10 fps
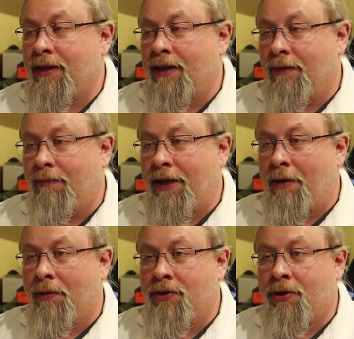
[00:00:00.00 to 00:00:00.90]
Um,
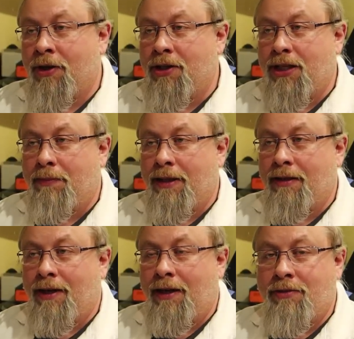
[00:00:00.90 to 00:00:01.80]
that will charge up
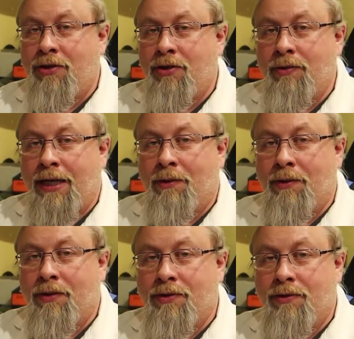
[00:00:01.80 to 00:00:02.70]
in like two
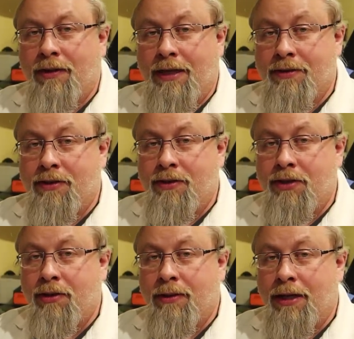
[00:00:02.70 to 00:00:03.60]
hours or less than
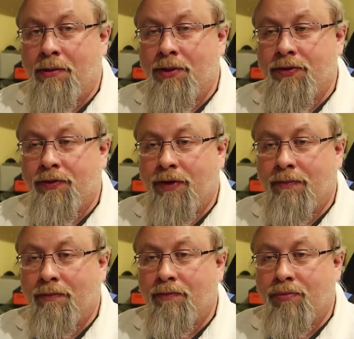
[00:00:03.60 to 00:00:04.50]
two hours
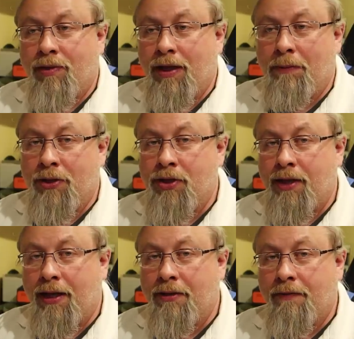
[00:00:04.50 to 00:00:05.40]
from pretty much
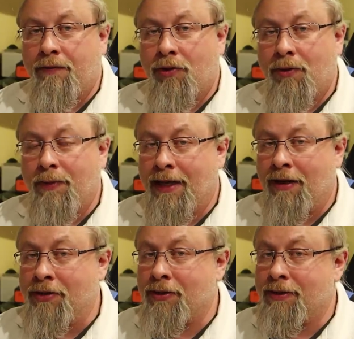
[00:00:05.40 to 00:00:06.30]
dead to full. But that
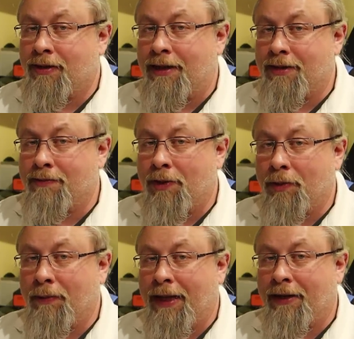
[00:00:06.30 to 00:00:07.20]
also has a lot
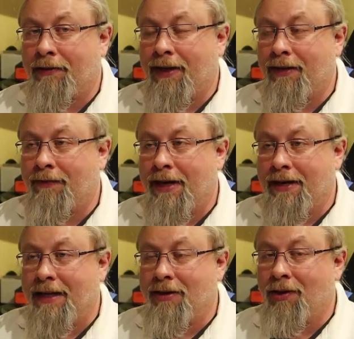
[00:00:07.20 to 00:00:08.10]
smaller battery. In
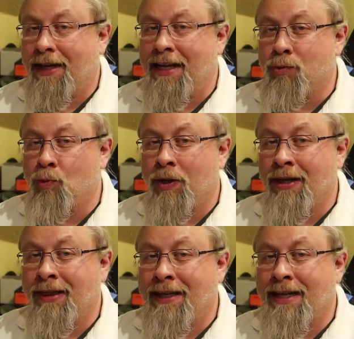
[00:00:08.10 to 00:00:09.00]
fact, that only has
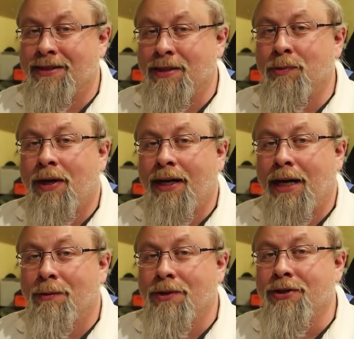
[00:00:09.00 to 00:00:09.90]
one thousand watt
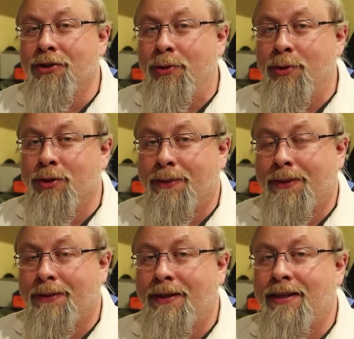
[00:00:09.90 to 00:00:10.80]
hours
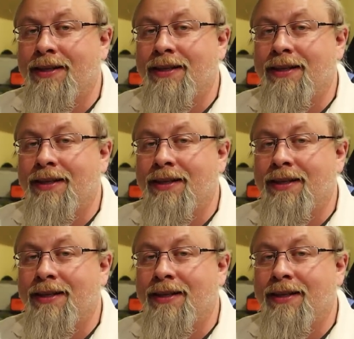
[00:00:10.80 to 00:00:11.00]
usable.